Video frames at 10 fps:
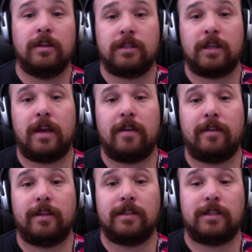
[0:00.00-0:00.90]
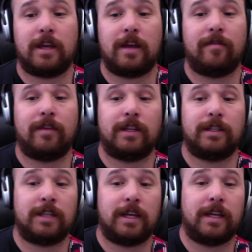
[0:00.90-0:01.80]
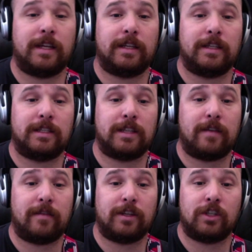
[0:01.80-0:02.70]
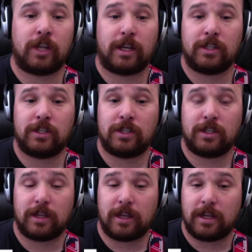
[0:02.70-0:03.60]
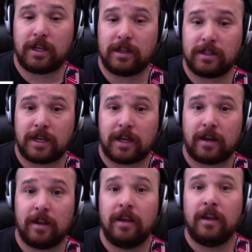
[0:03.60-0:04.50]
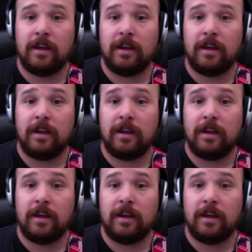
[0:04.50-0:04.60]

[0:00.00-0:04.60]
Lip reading: 7, 7, 10, 7. Change to the E, 10.